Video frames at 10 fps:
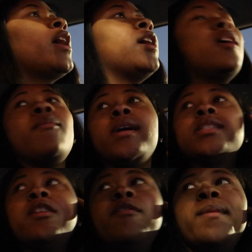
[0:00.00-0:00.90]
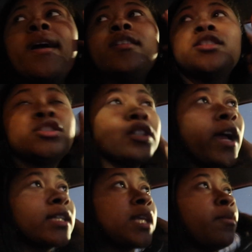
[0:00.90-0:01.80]
a get myself back on
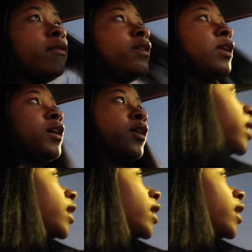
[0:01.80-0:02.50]
track type of video.